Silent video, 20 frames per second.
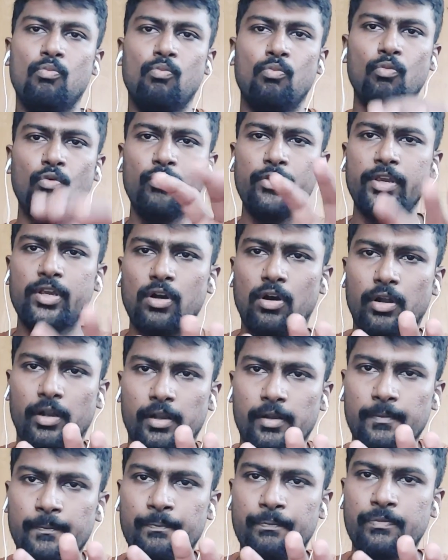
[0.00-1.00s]
Moving on,
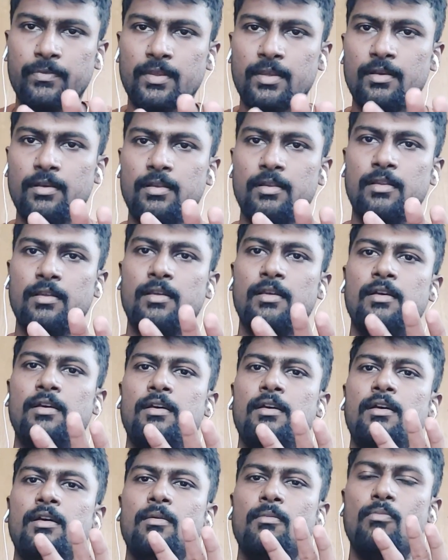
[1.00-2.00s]

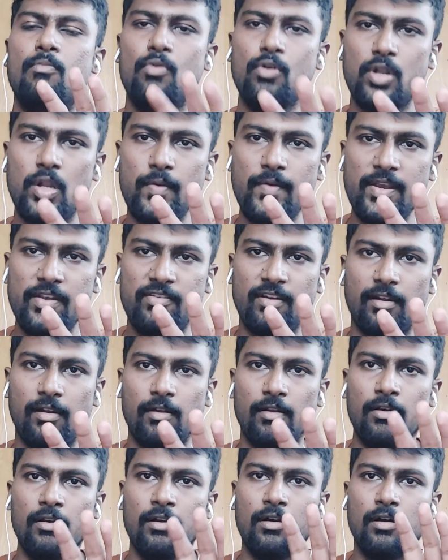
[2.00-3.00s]
motivation
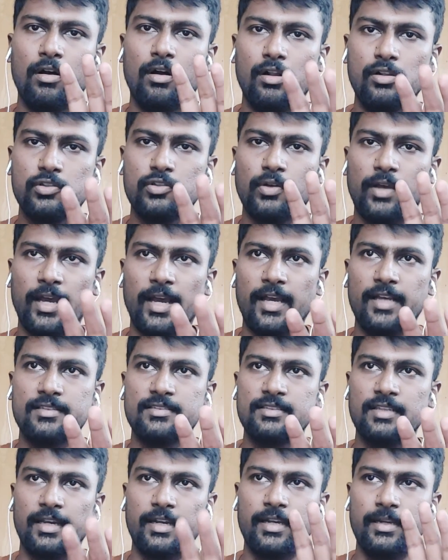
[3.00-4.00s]
also has
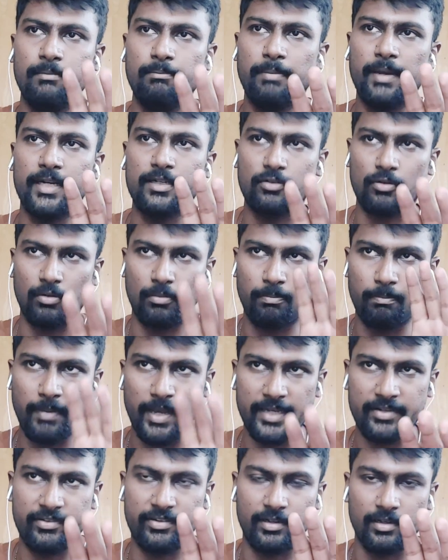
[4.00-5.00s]
an impact on
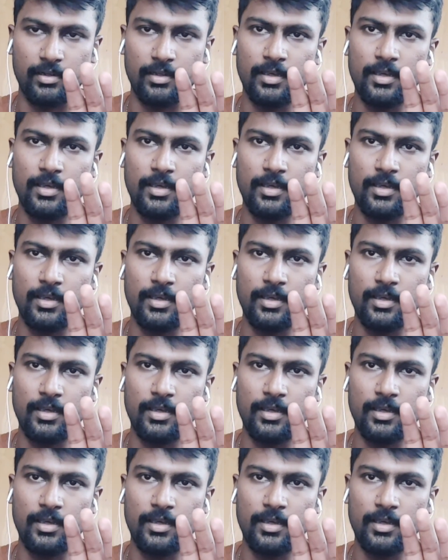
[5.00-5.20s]
passion.